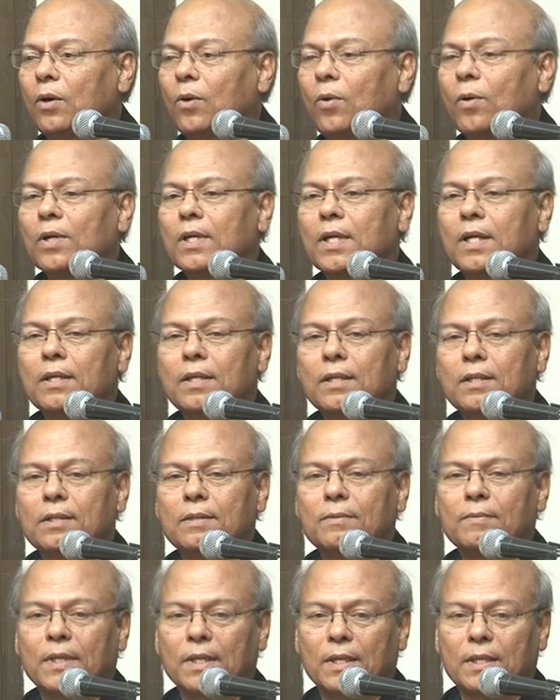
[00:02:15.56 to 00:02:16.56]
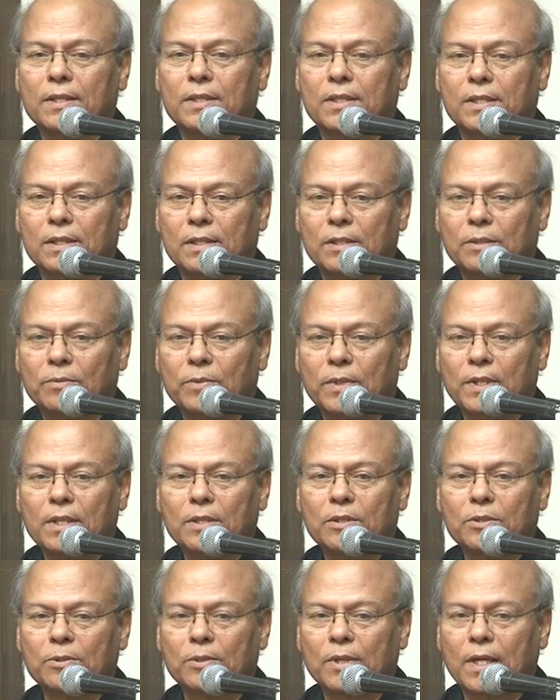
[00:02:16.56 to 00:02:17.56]
alternative energy. We
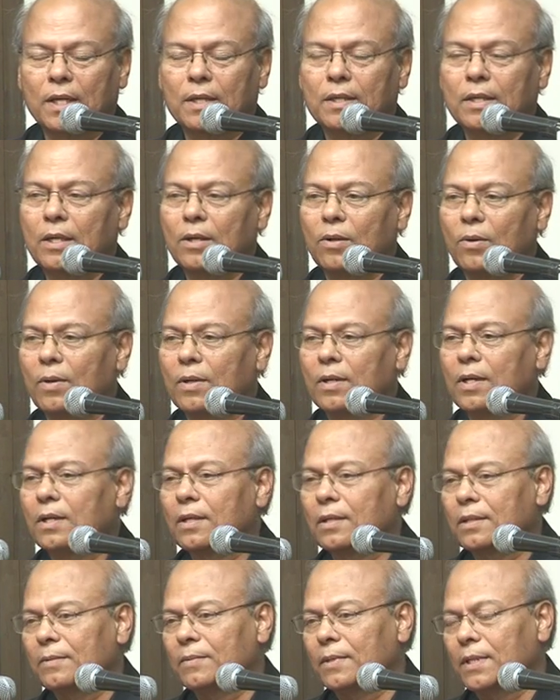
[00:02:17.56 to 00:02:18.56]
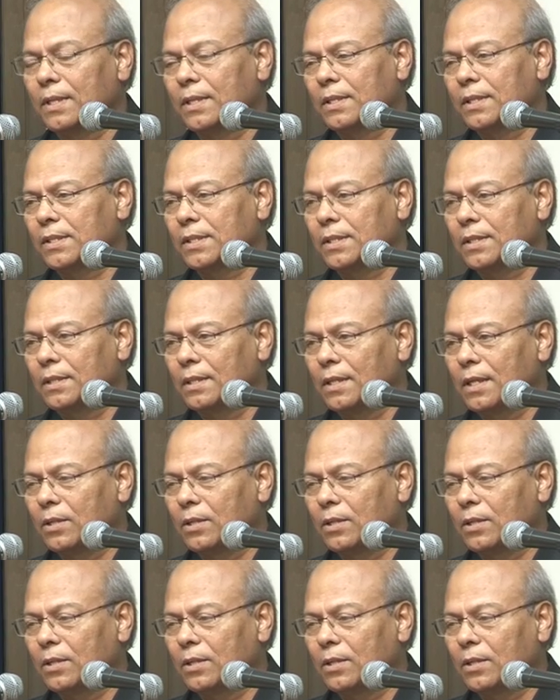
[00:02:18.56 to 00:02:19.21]
need to get an alternative energy.